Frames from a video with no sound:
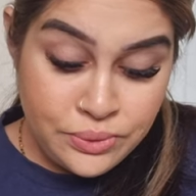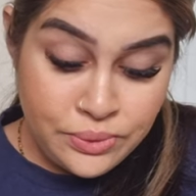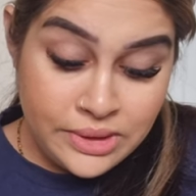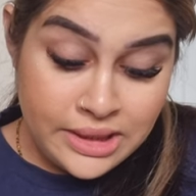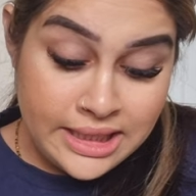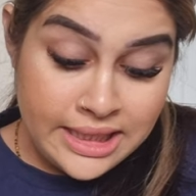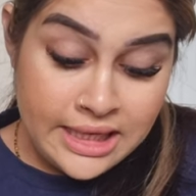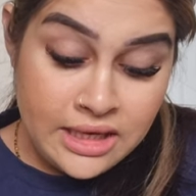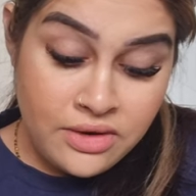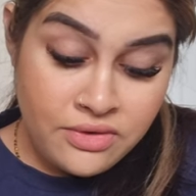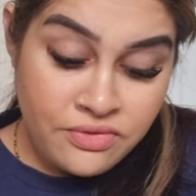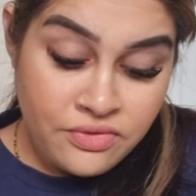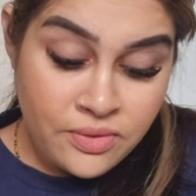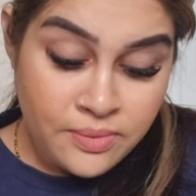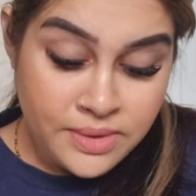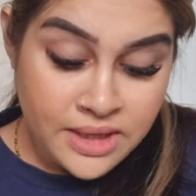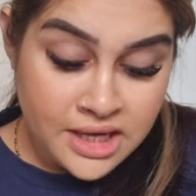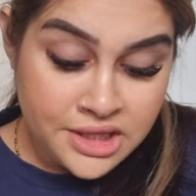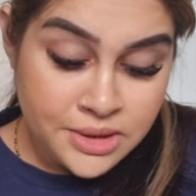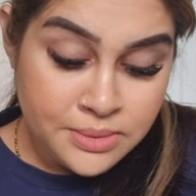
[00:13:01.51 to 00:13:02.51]
leak from
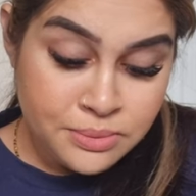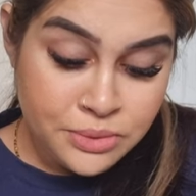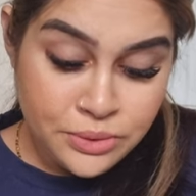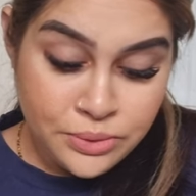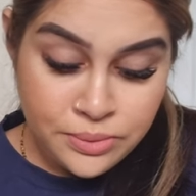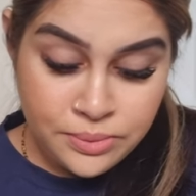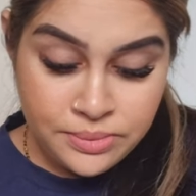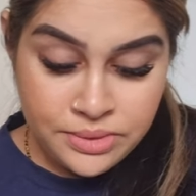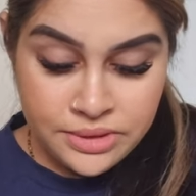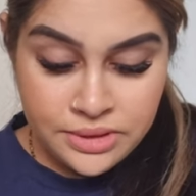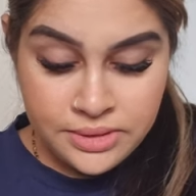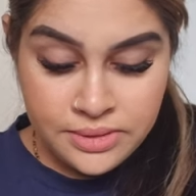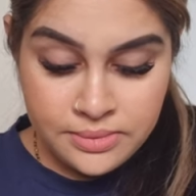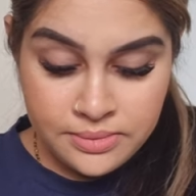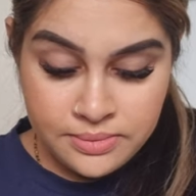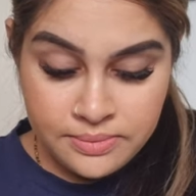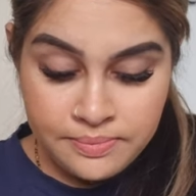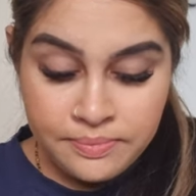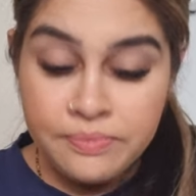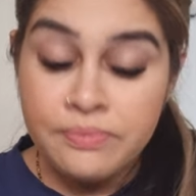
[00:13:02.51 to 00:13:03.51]
the other boob
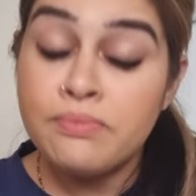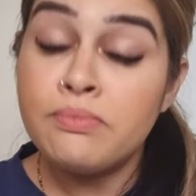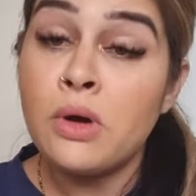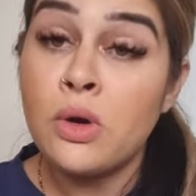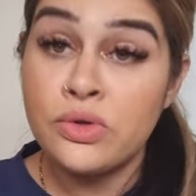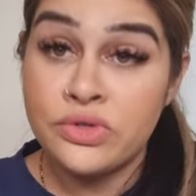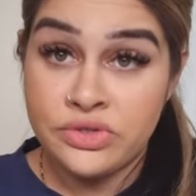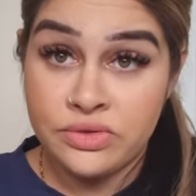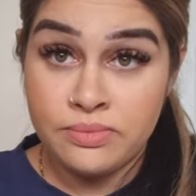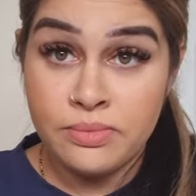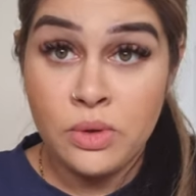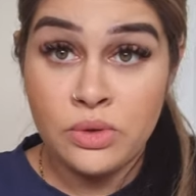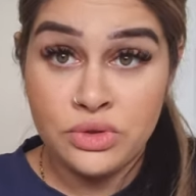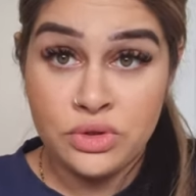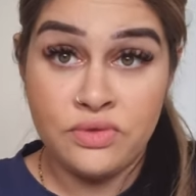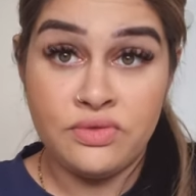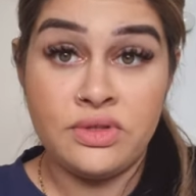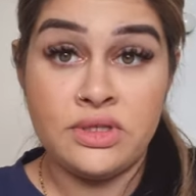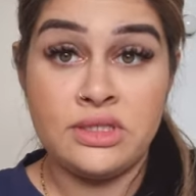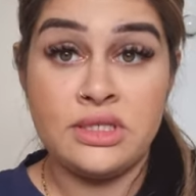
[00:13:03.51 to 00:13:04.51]
most most
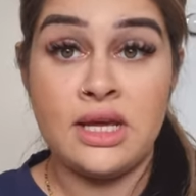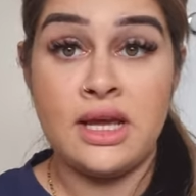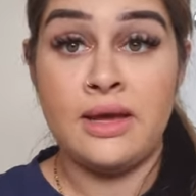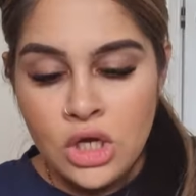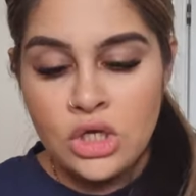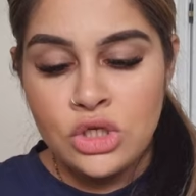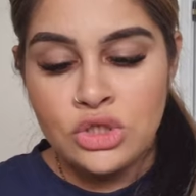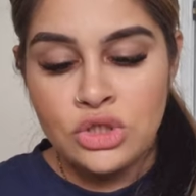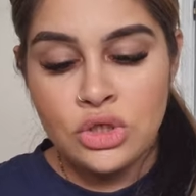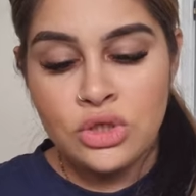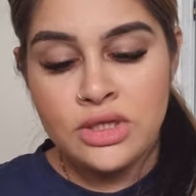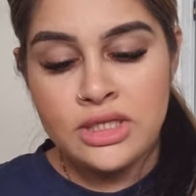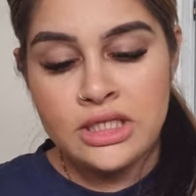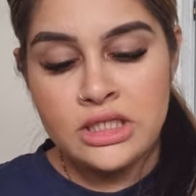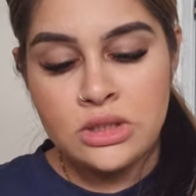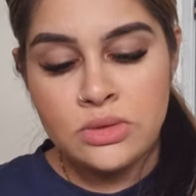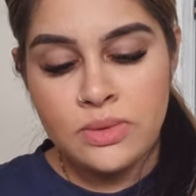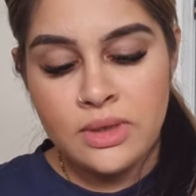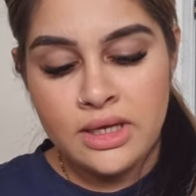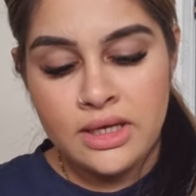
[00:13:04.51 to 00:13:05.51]
of the time so this
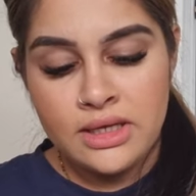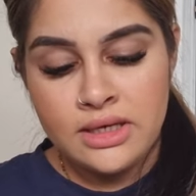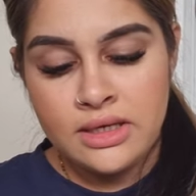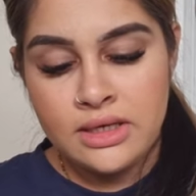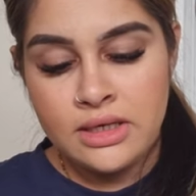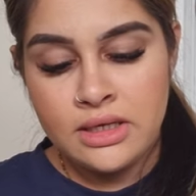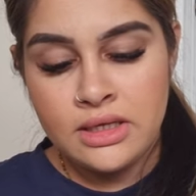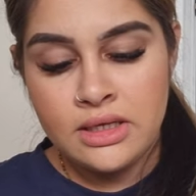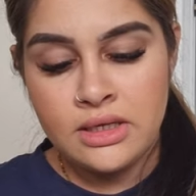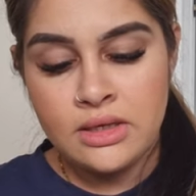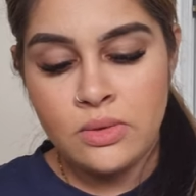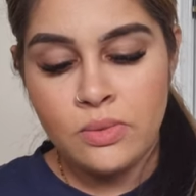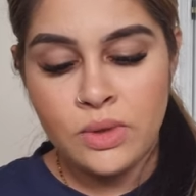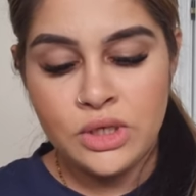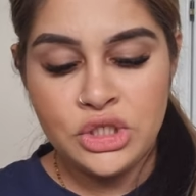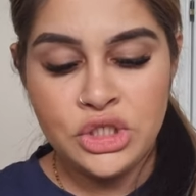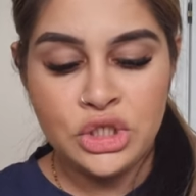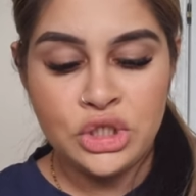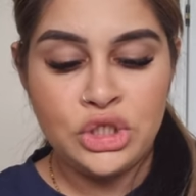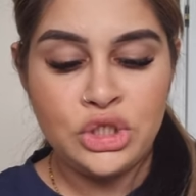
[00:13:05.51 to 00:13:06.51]
one what
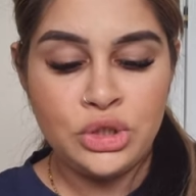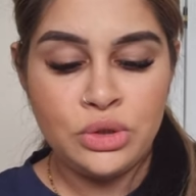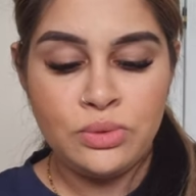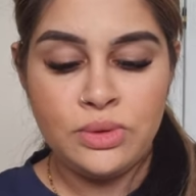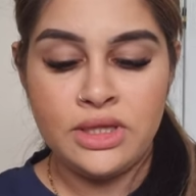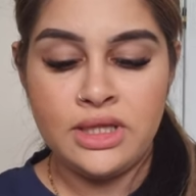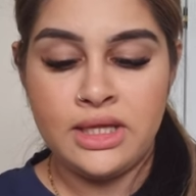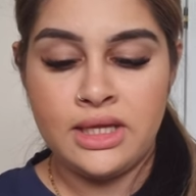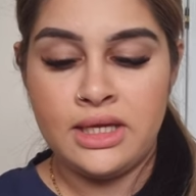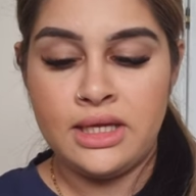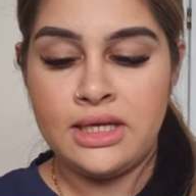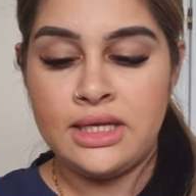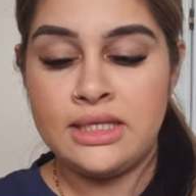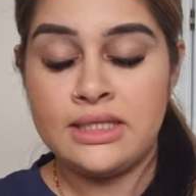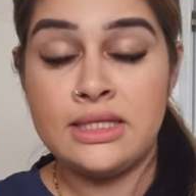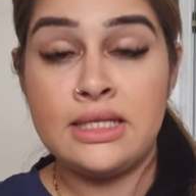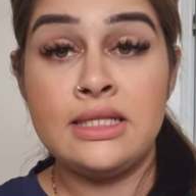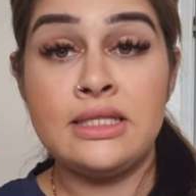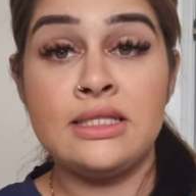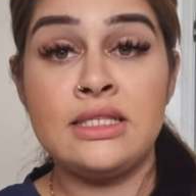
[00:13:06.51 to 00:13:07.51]
you do with it is
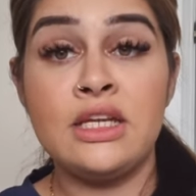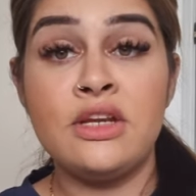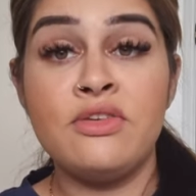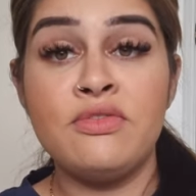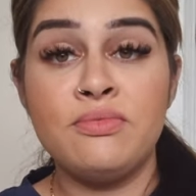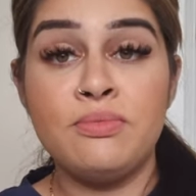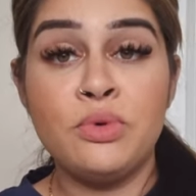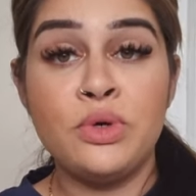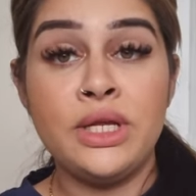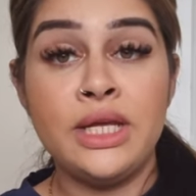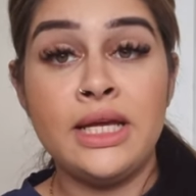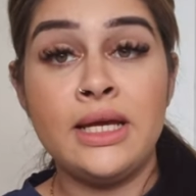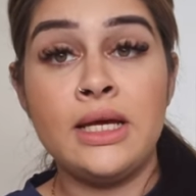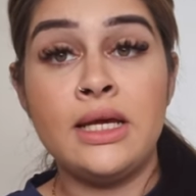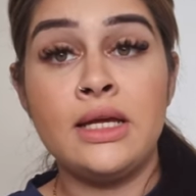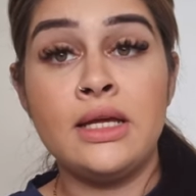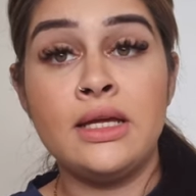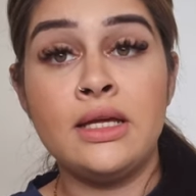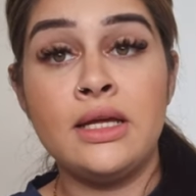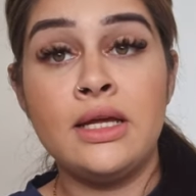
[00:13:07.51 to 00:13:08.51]
instead of putting
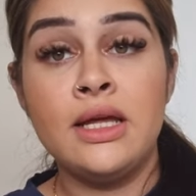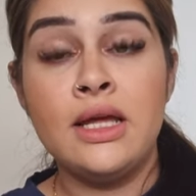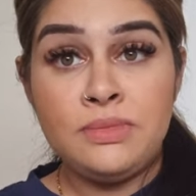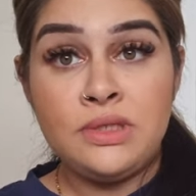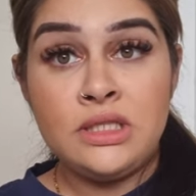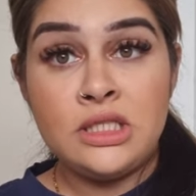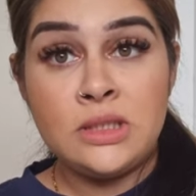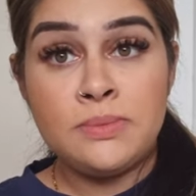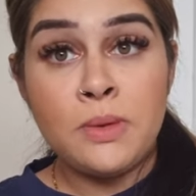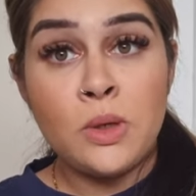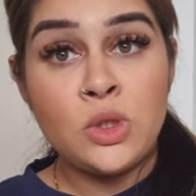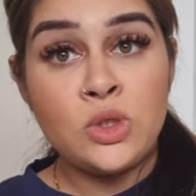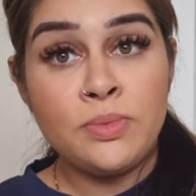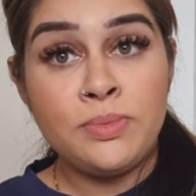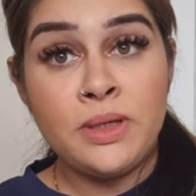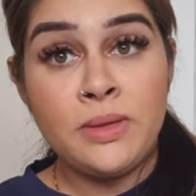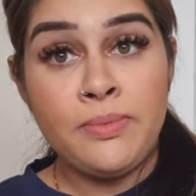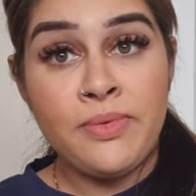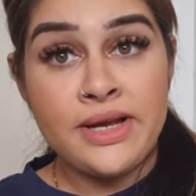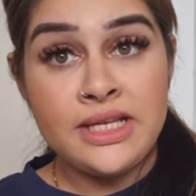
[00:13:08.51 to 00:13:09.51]
a
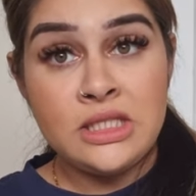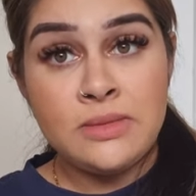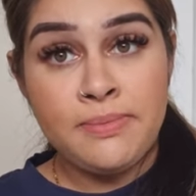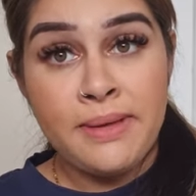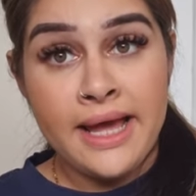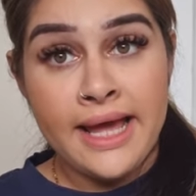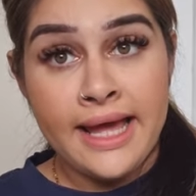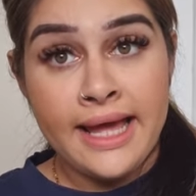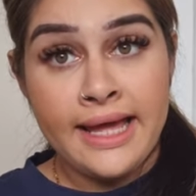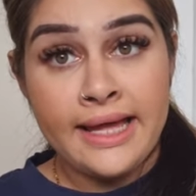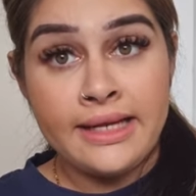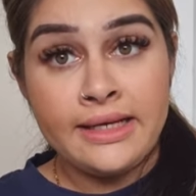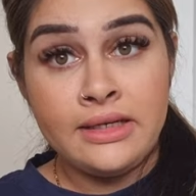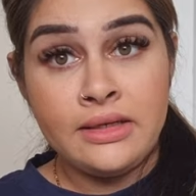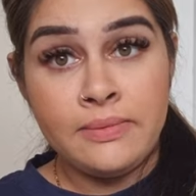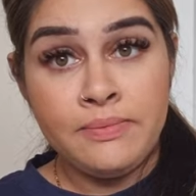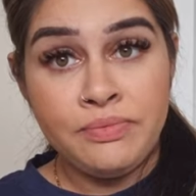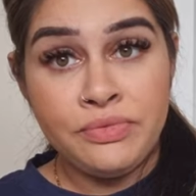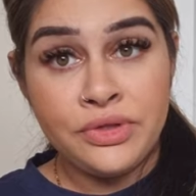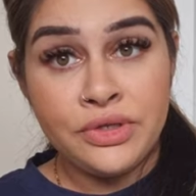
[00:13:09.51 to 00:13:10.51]
disposable breast pad
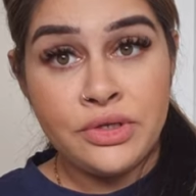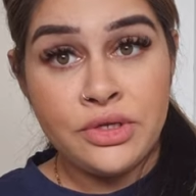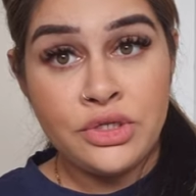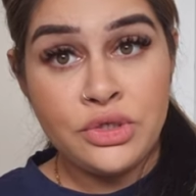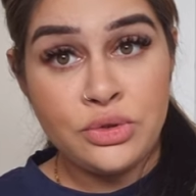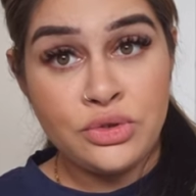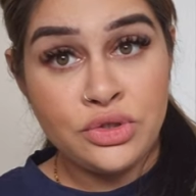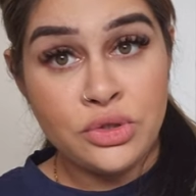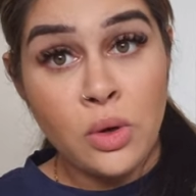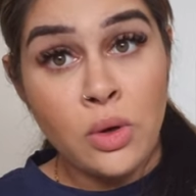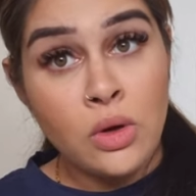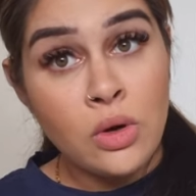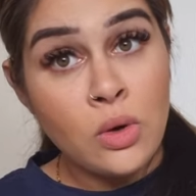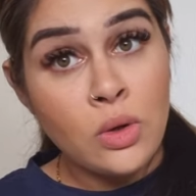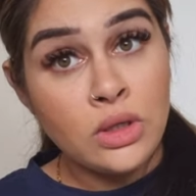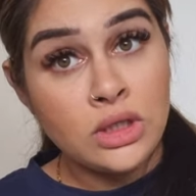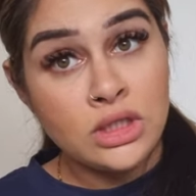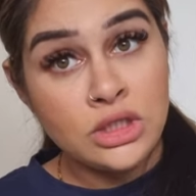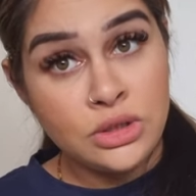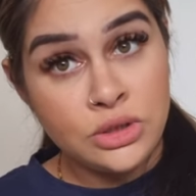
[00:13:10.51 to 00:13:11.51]
to soak
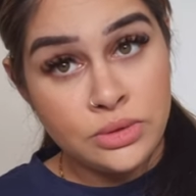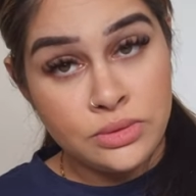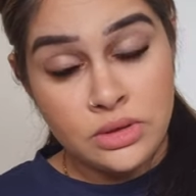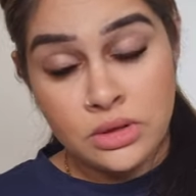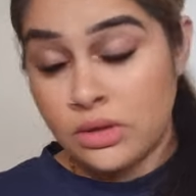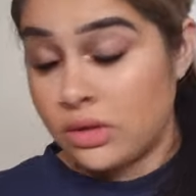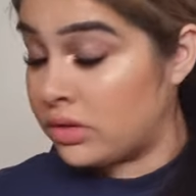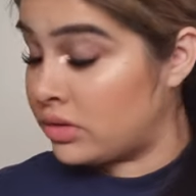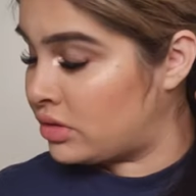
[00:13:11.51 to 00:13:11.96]
all the oh,